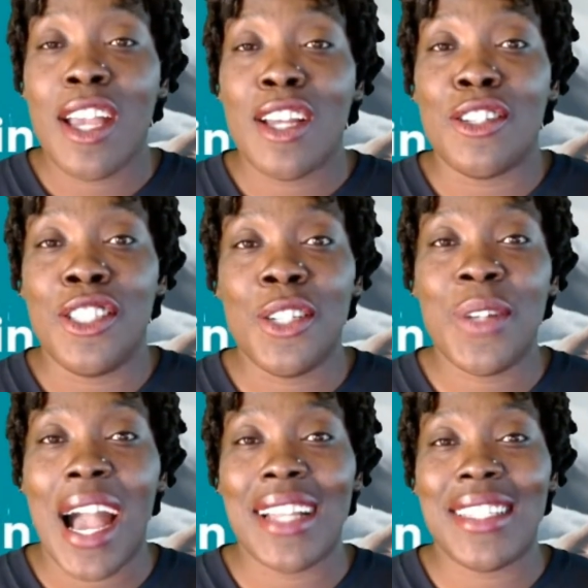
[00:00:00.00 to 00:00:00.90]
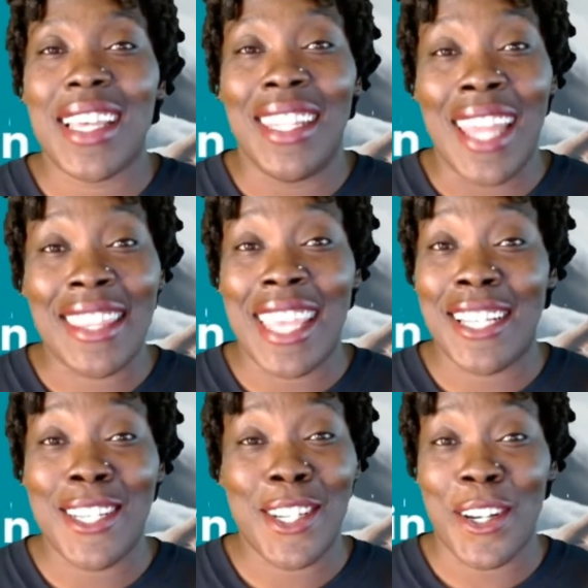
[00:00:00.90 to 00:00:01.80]
do not let that
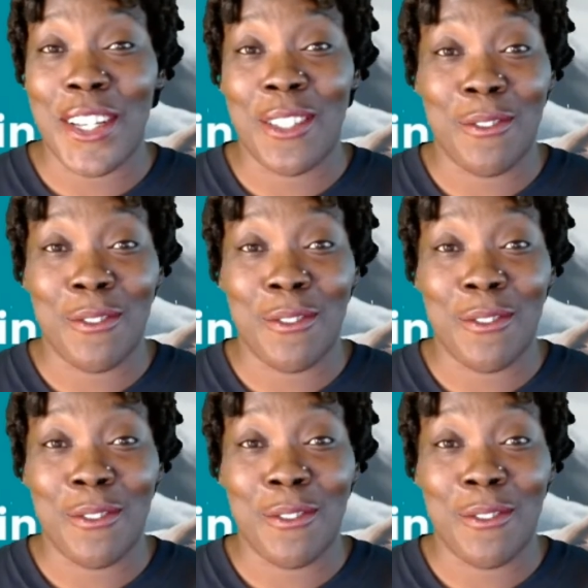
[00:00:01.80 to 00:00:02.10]
deter you.